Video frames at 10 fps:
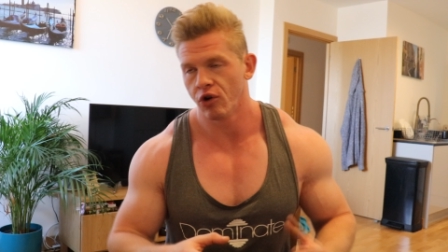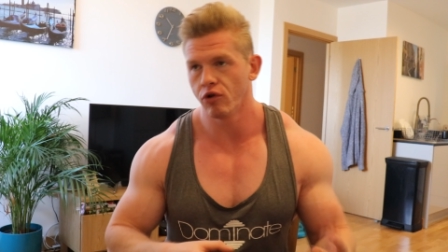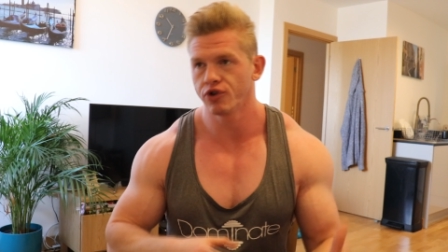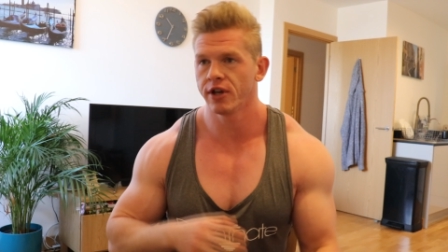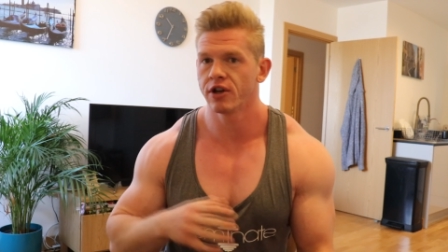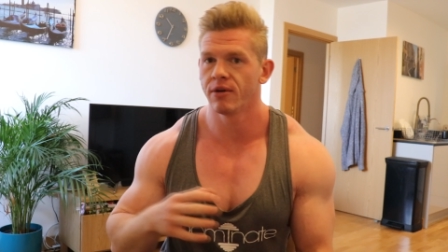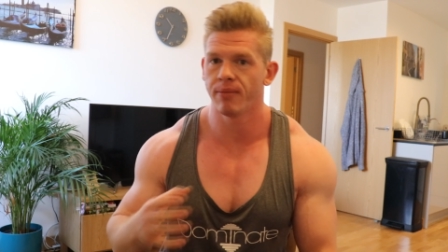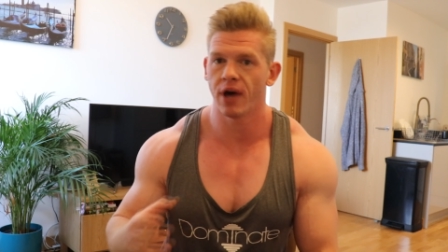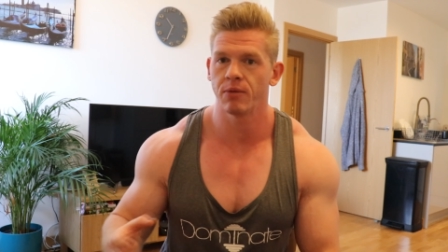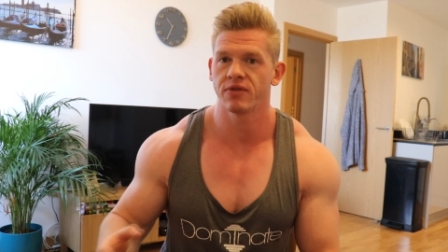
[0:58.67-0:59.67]
Also
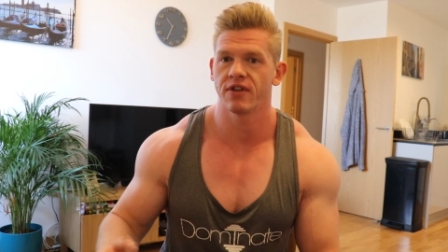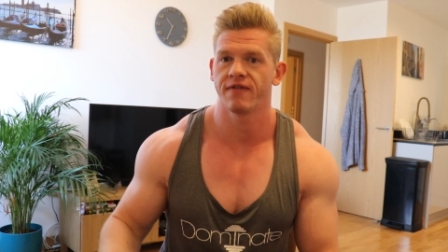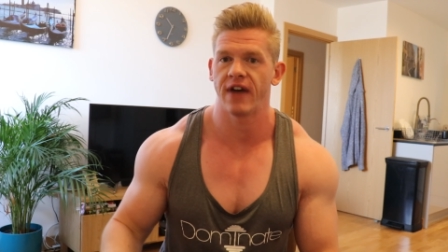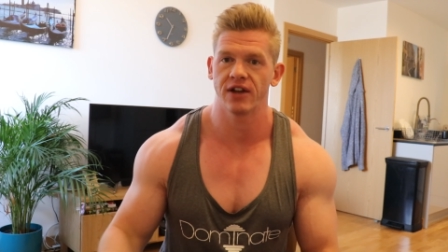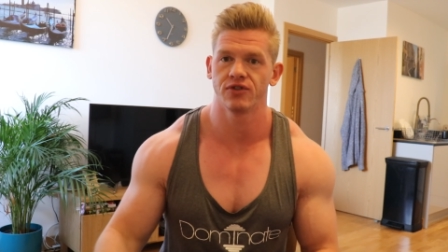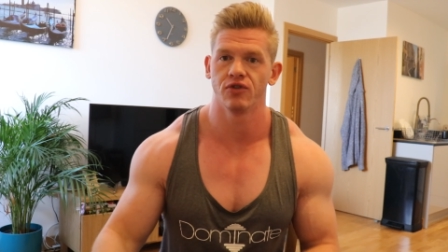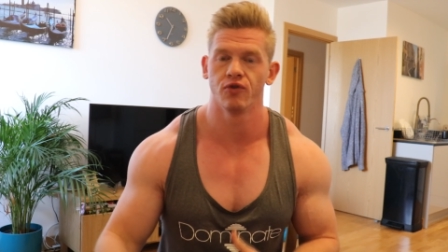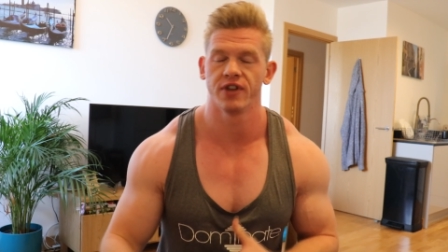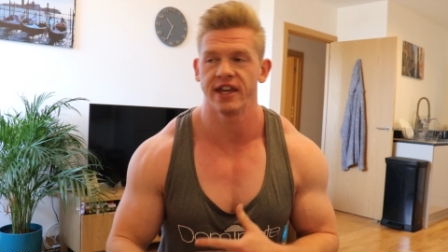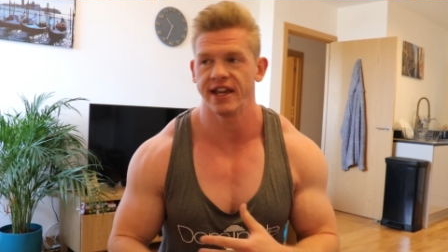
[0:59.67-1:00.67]
combined with the fact
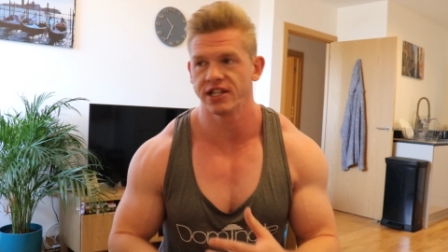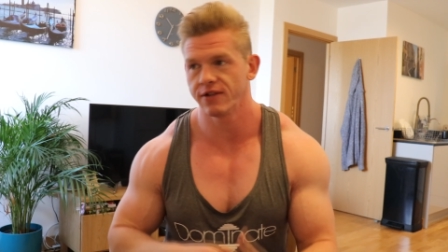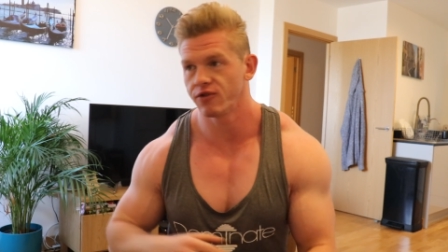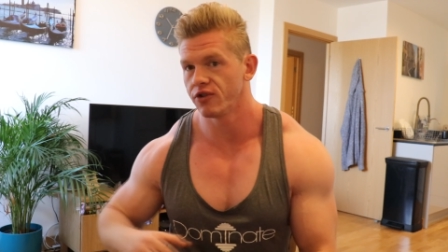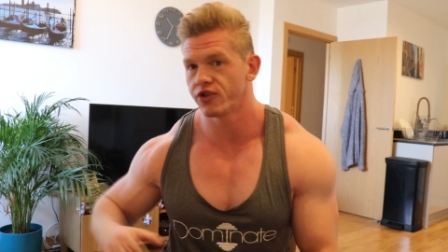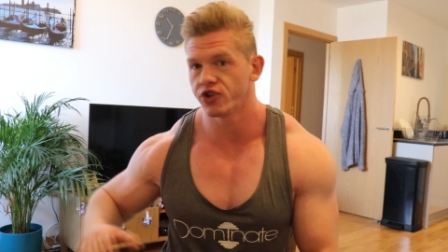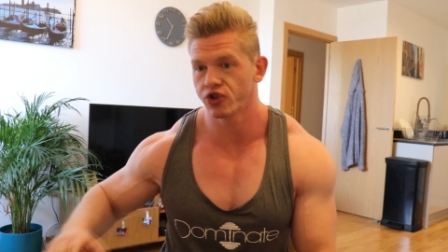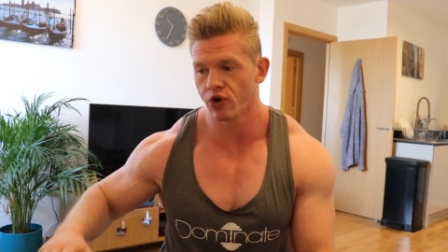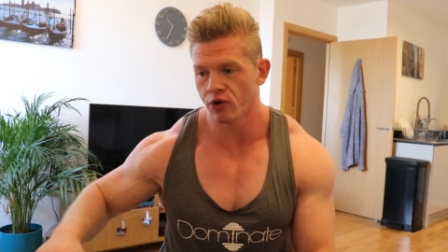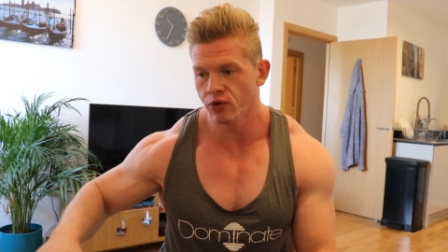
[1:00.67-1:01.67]
all the kids have gone to
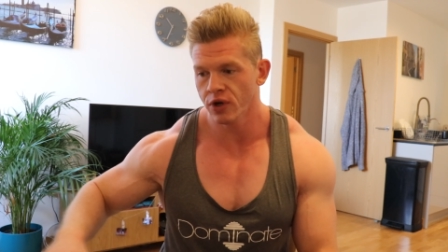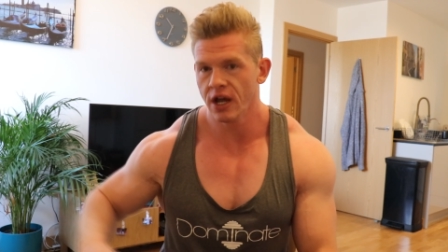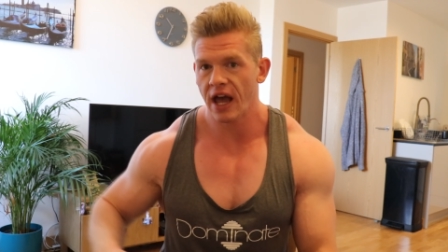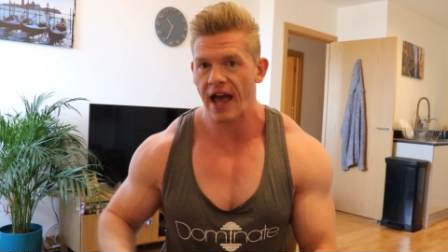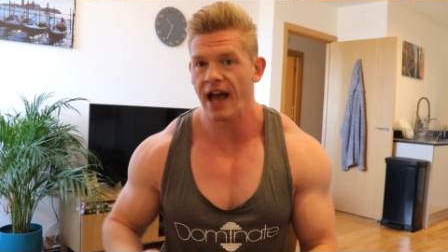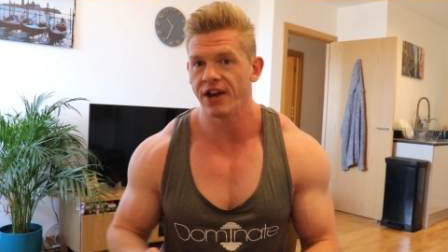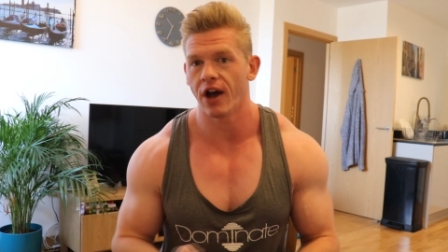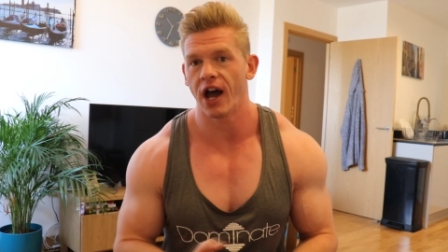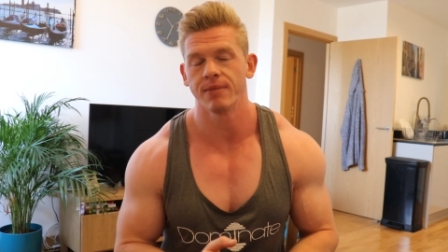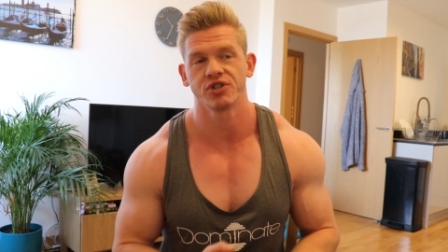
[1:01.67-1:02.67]
school, and
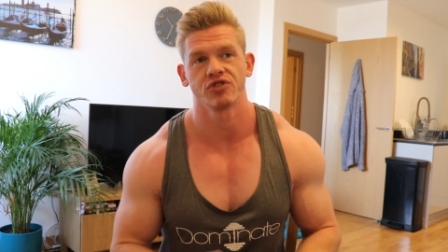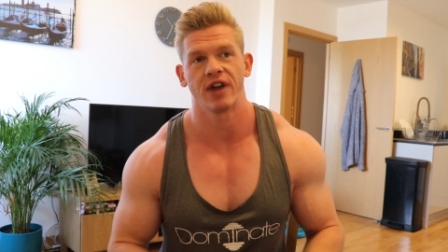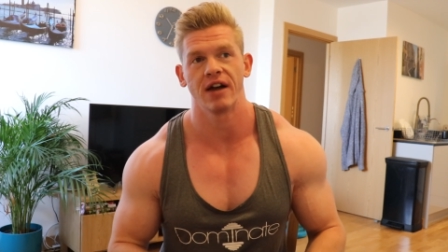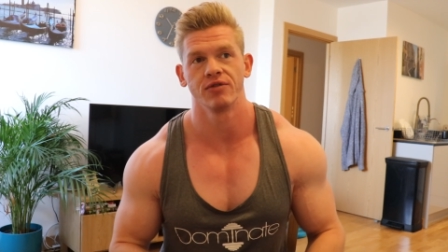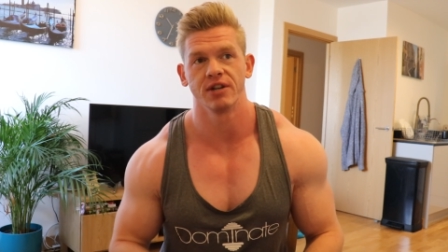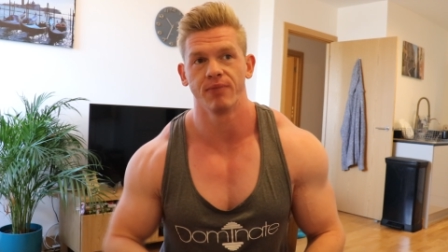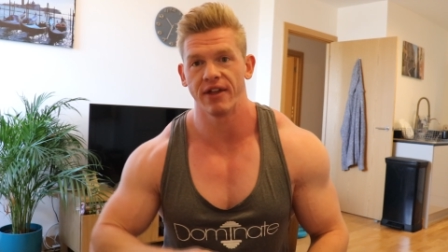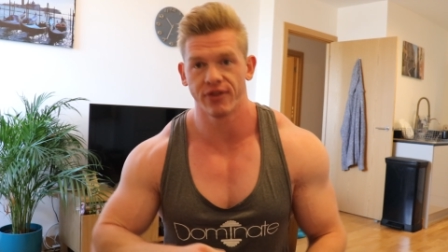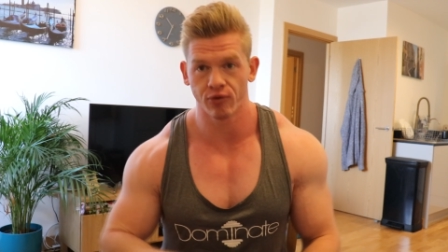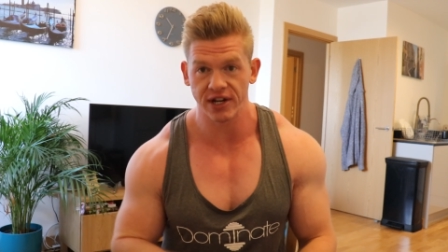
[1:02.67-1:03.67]
I am surrounded
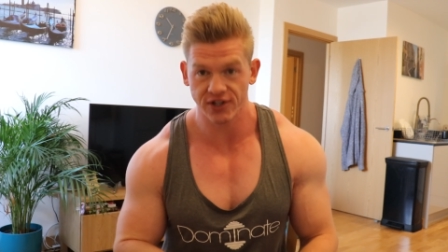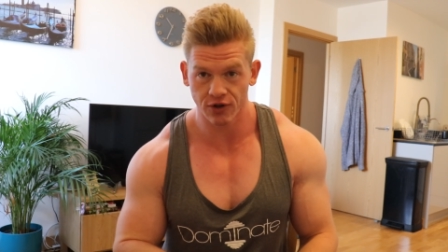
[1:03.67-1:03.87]
by 3